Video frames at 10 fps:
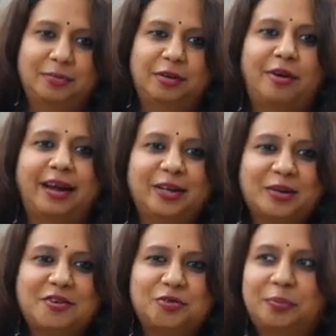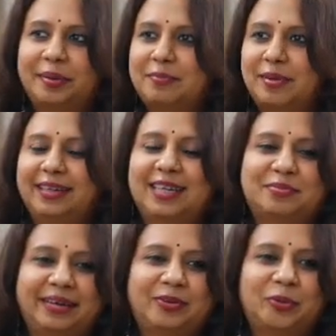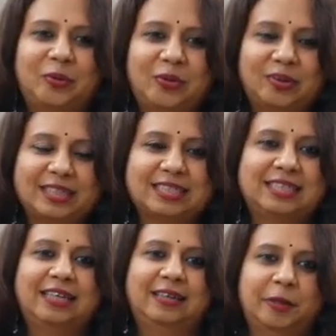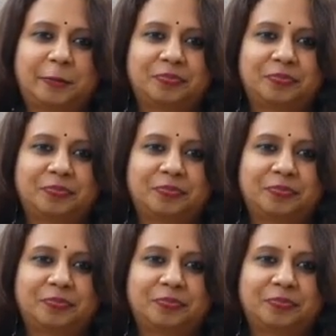But why do you have to pay money and buy gold on this day?